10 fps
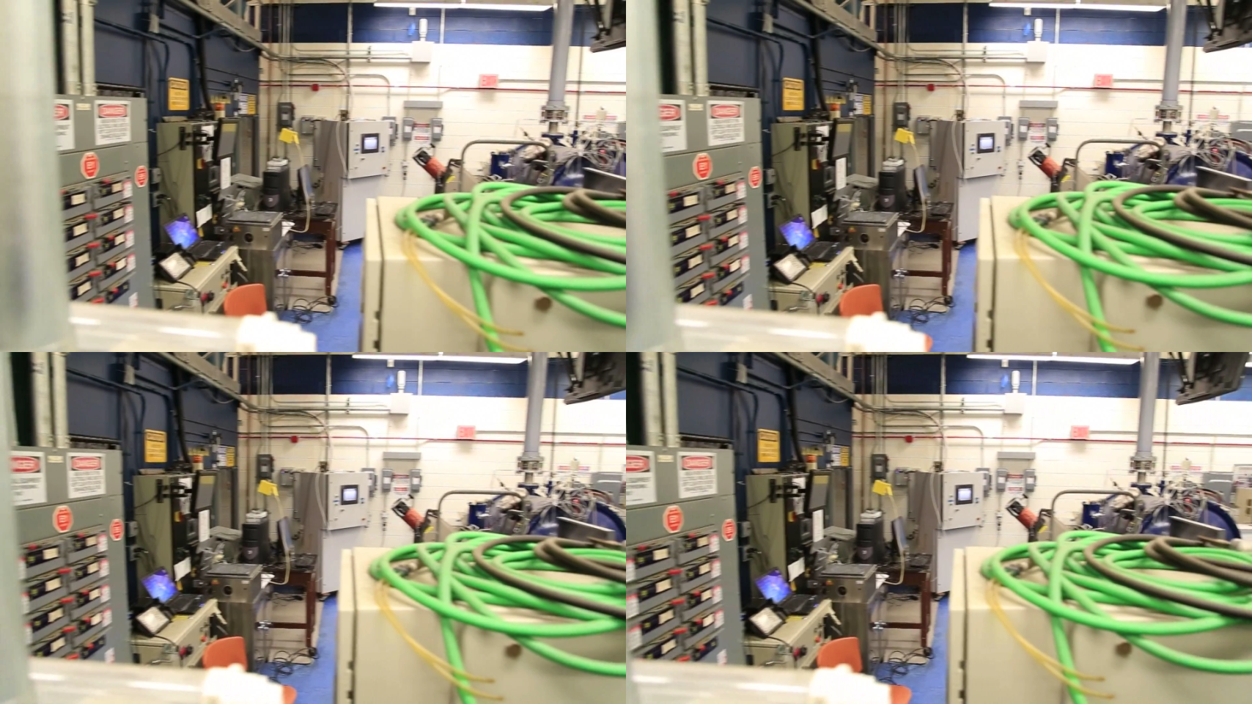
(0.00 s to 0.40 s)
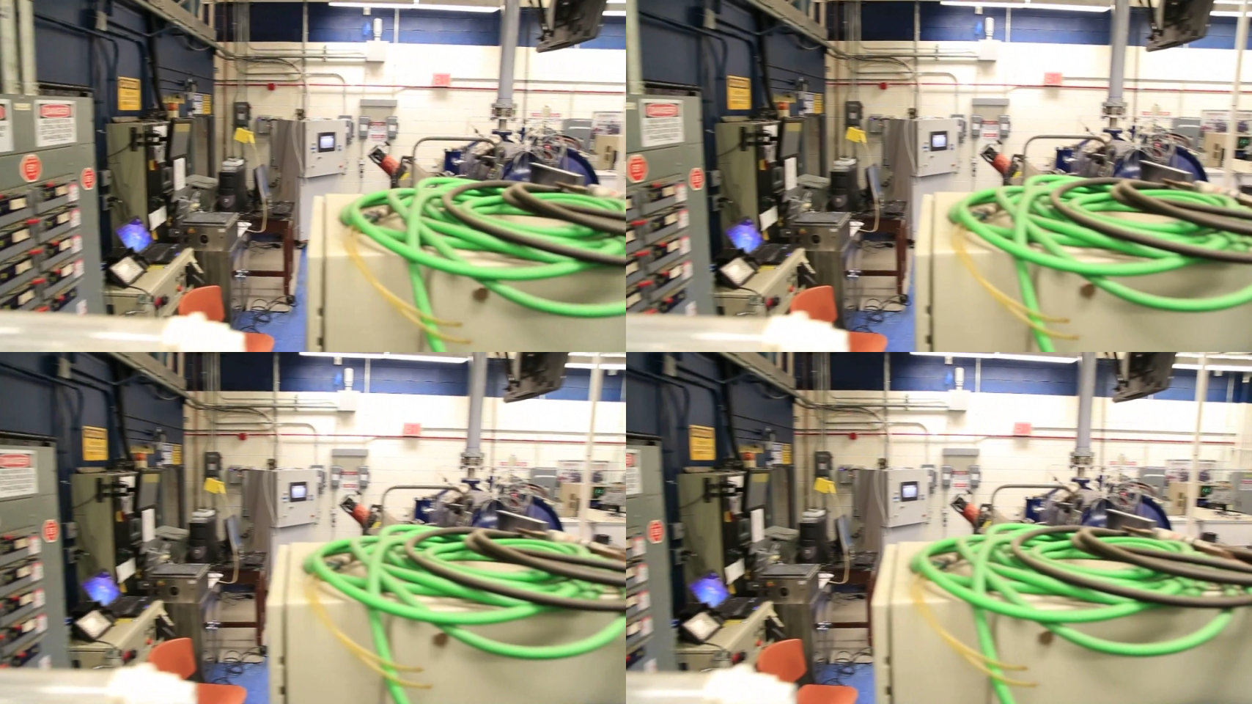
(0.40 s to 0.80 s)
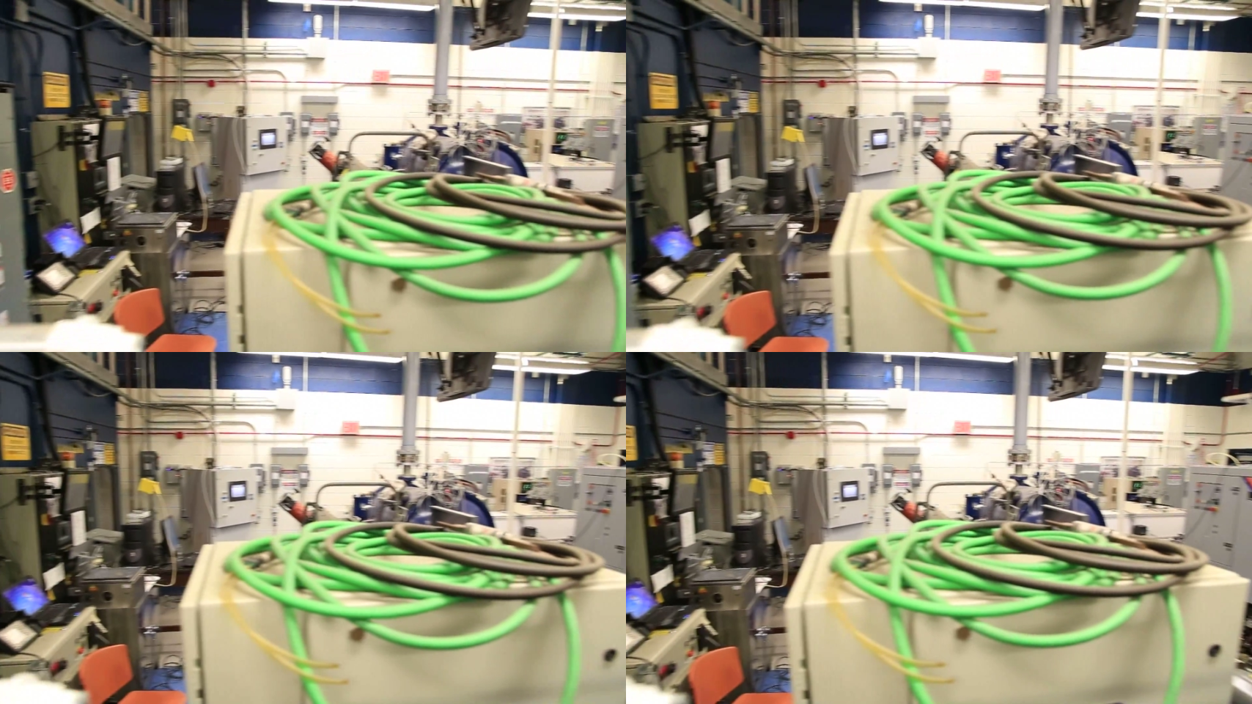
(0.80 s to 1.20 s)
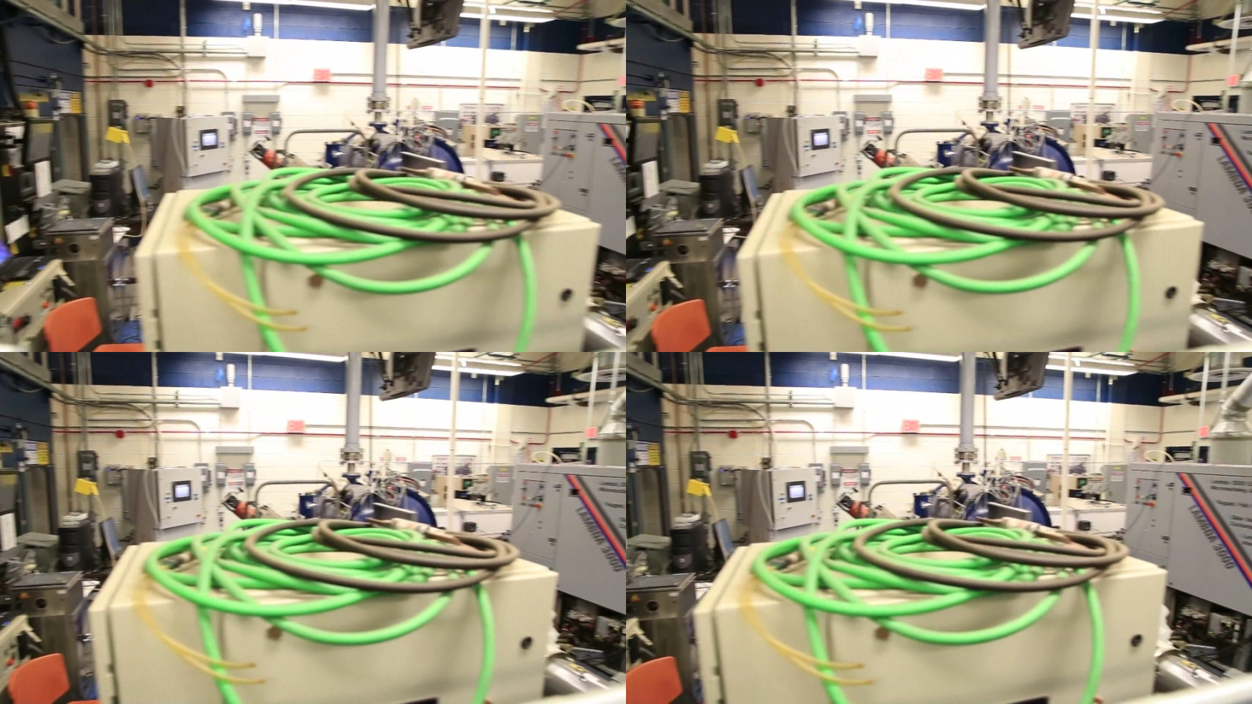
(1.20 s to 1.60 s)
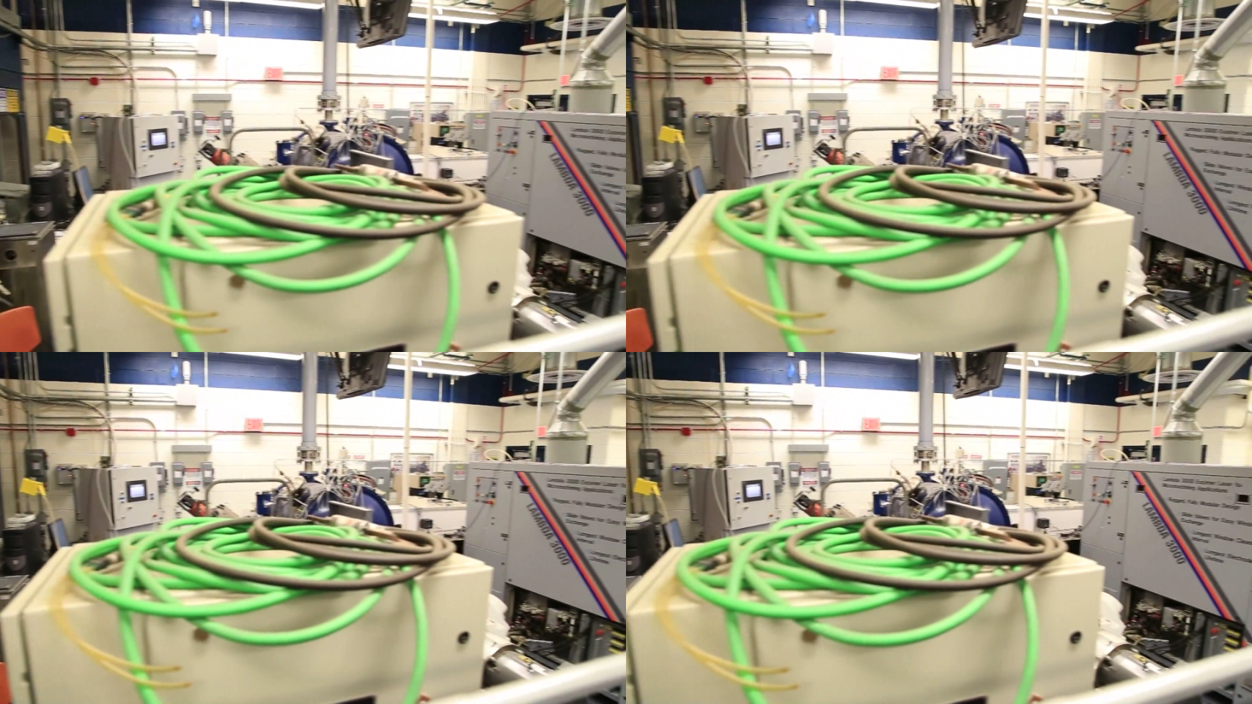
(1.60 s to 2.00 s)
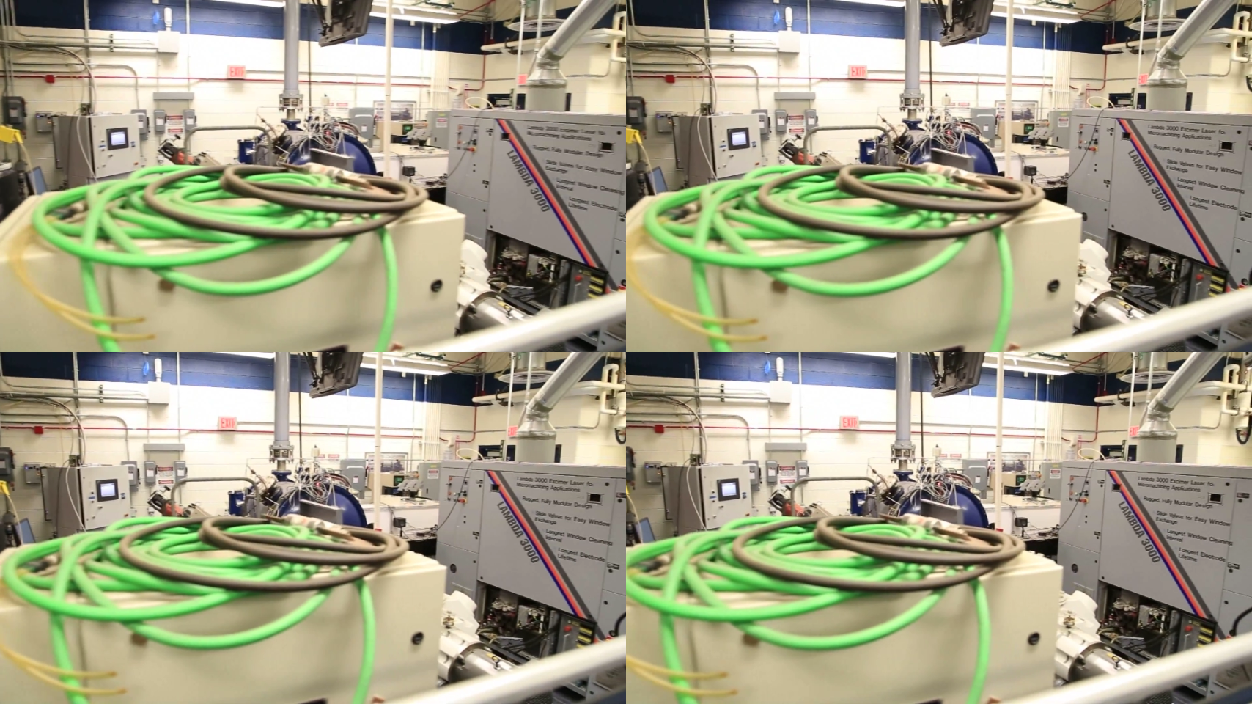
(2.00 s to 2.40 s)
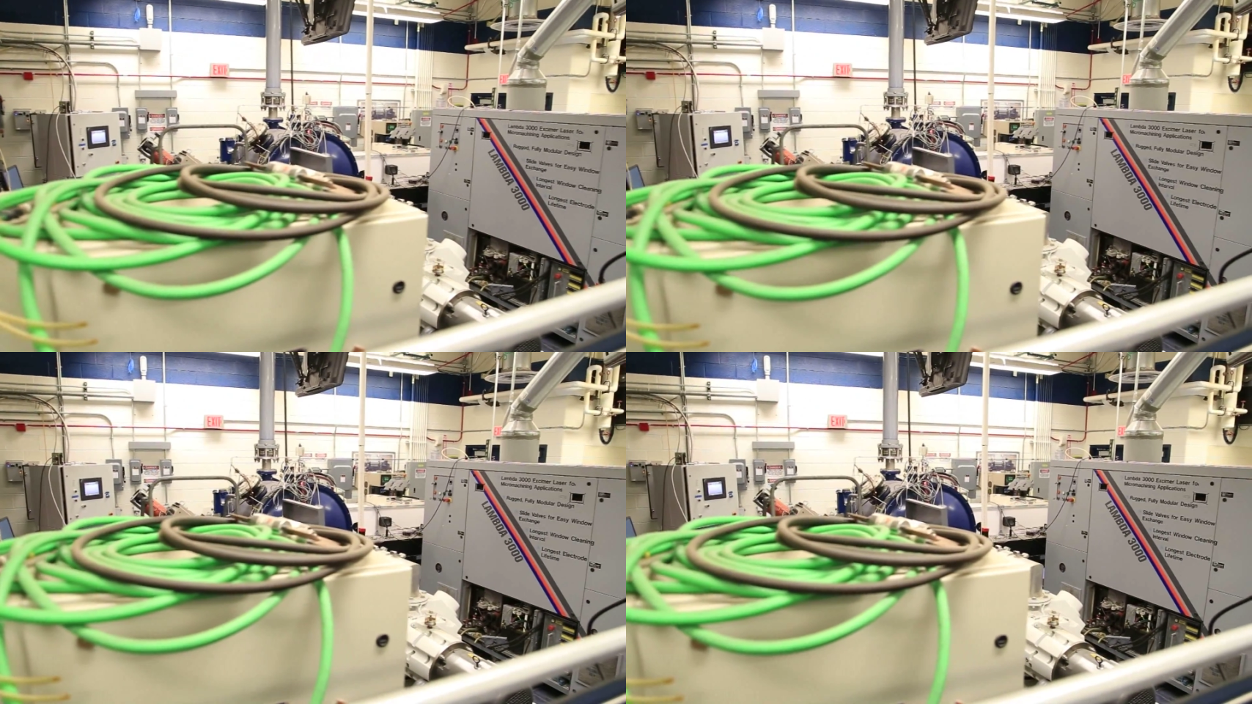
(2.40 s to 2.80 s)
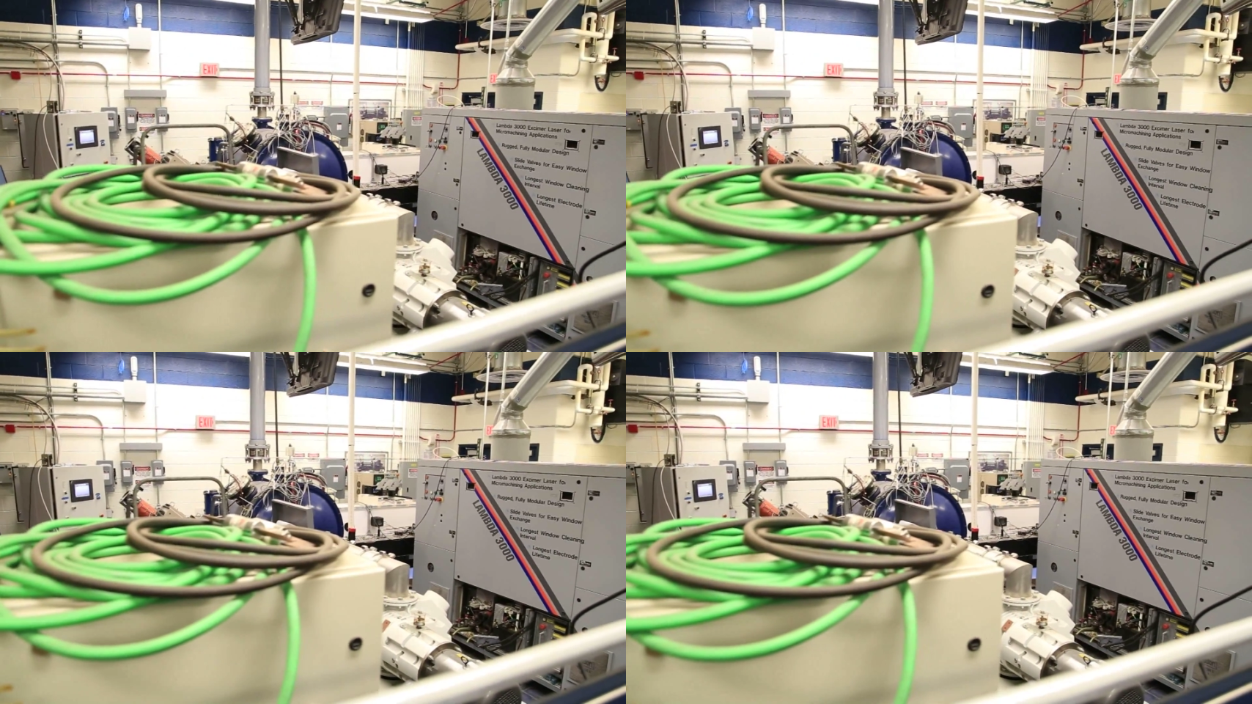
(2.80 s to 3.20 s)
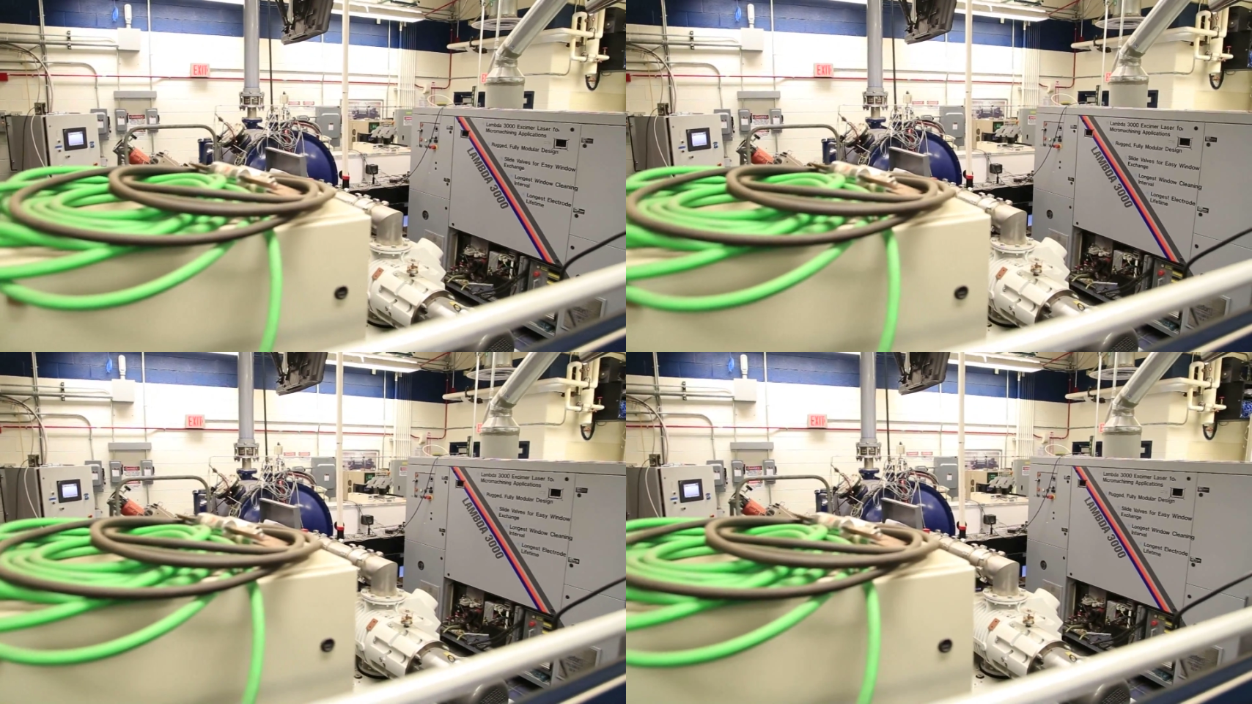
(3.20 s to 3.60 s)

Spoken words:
No face is visible, so there are no lips to read.